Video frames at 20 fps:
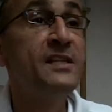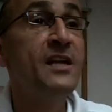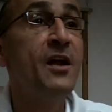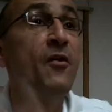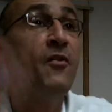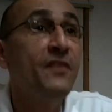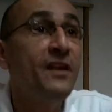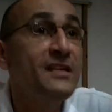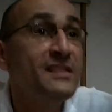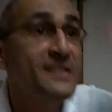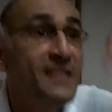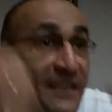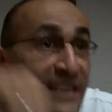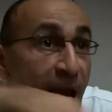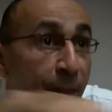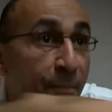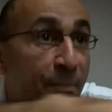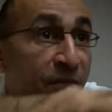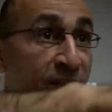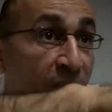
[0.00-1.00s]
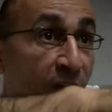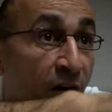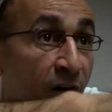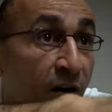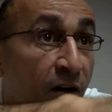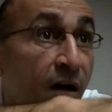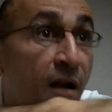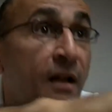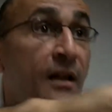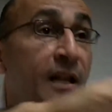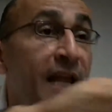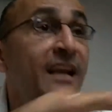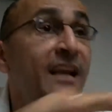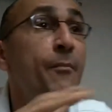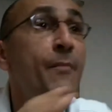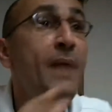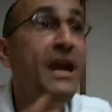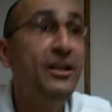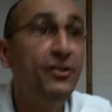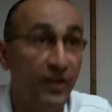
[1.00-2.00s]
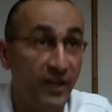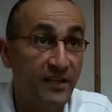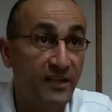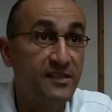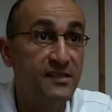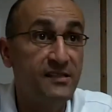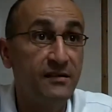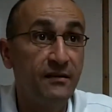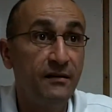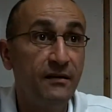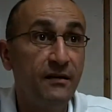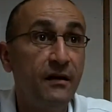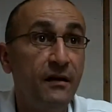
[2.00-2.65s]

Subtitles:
You know, there's a depth here, like a matrix.